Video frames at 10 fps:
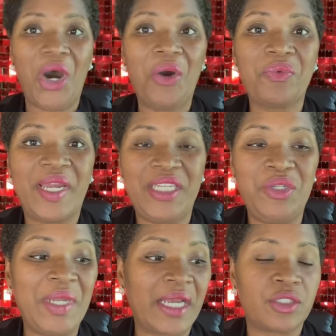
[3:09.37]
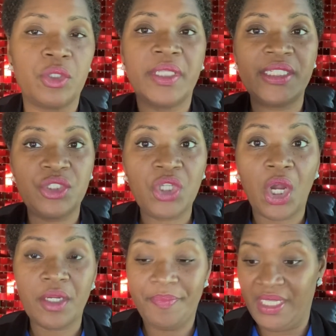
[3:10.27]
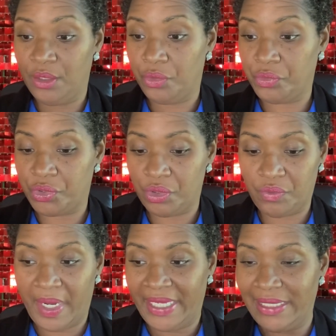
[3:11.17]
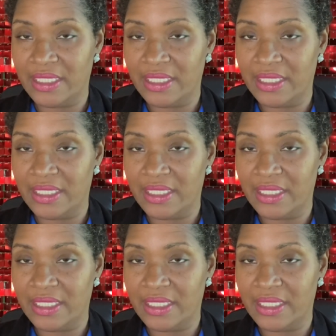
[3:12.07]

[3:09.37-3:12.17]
Alrighty, you guys. So let's talk meals, right?